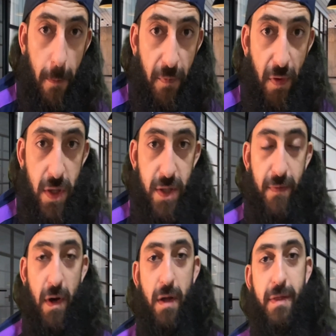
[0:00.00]
first of
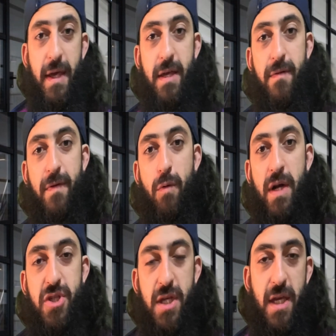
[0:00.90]
all, thank you for
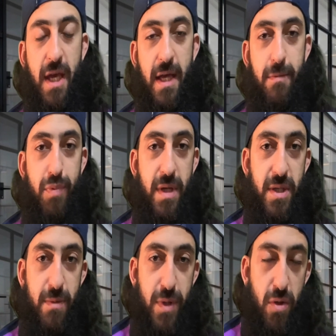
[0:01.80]
watching again. Please
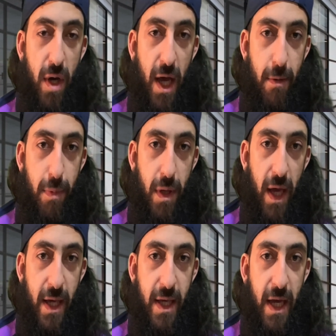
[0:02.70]
subscribe,
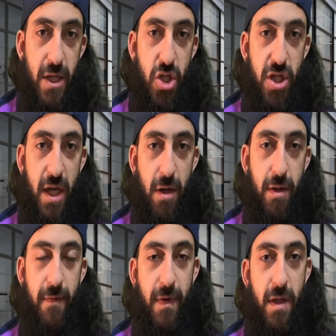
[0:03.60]
like, and share
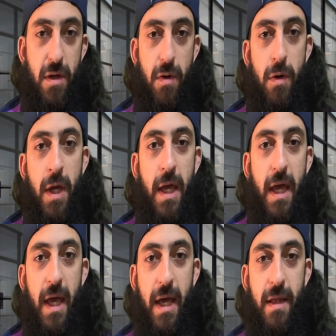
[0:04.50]
the video,
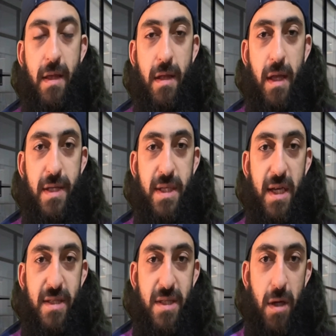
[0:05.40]
and let's
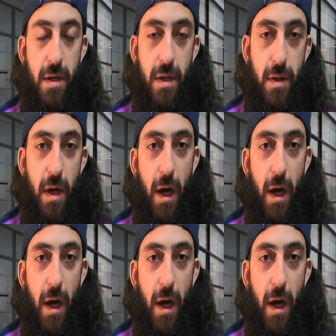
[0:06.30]
get started.